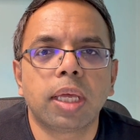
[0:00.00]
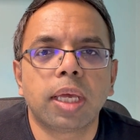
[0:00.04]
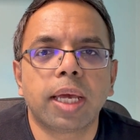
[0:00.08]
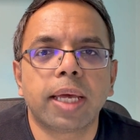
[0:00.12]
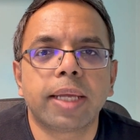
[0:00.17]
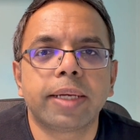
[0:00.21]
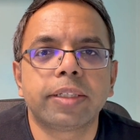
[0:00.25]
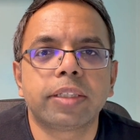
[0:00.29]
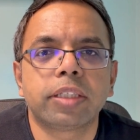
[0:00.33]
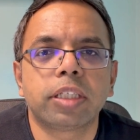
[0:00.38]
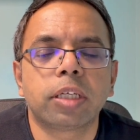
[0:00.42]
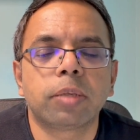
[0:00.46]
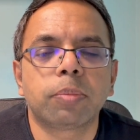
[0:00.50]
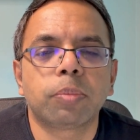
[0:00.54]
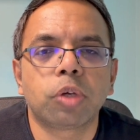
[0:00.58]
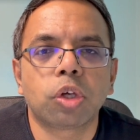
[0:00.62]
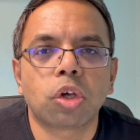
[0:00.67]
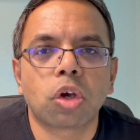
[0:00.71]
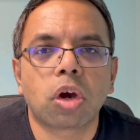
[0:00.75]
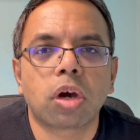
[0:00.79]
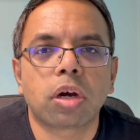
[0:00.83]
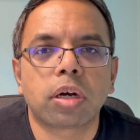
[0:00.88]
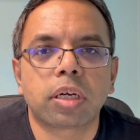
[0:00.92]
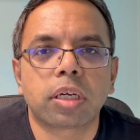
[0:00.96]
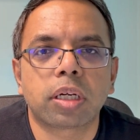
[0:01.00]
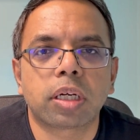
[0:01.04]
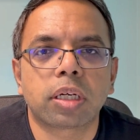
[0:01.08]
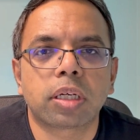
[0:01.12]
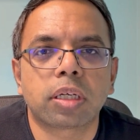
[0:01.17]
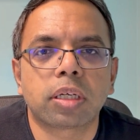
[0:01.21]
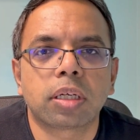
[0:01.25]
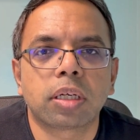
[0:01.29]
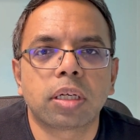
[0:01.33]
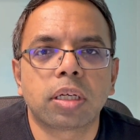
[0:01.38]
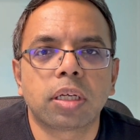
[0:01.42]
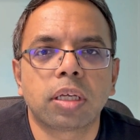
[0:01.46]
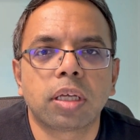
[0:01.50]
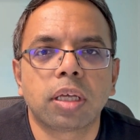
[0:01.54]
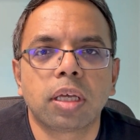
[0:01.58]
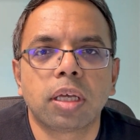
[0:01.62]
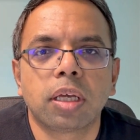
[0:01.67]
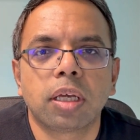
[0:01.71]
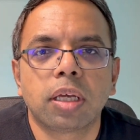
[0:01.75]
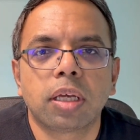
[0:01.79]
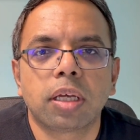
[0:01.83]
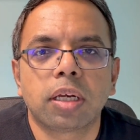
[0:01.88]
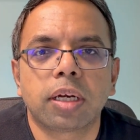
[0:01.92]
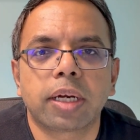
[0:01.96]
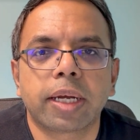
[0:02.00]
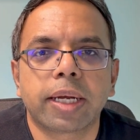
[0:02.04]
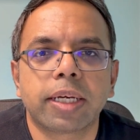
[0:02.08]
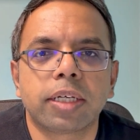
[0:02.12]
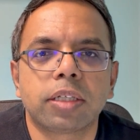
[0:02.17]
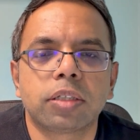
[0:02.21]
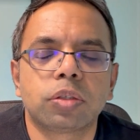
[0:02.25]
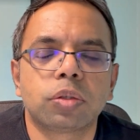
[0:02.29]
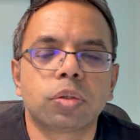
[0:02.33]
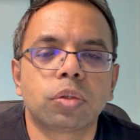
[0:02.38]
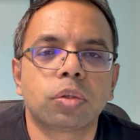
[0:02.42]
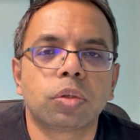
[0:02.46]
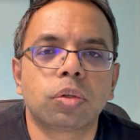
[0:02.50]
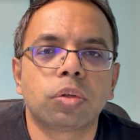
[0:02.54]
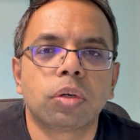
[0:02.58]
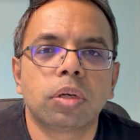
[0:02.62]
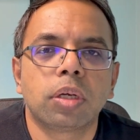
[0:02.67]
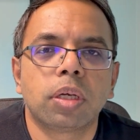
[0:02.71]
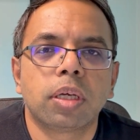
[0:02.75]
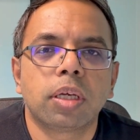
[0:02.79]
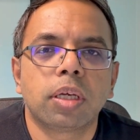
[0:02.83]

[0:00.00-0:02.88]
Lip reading: anything beyond it, right? So